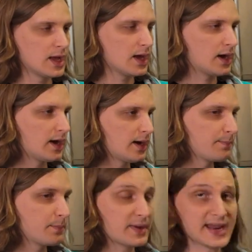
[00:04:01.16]

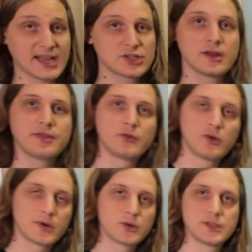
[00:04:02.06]
But actually the
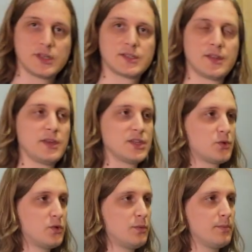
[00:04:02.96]
room acoustics in this
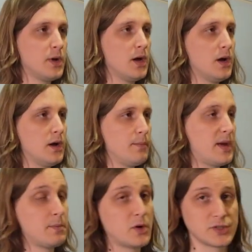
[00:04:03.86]
room
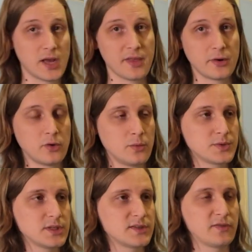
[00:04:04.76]
and most other
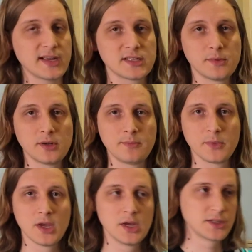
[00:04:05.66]
rooms is flexible.
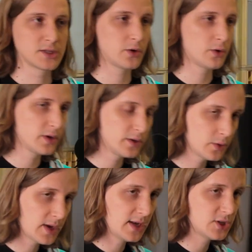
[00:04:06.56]
So
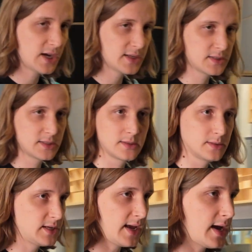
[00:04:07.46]
you can just
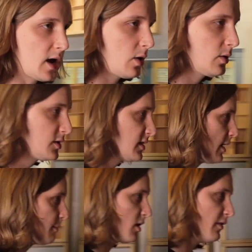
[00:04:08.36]
take out
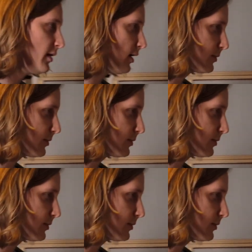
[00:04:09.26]
some of the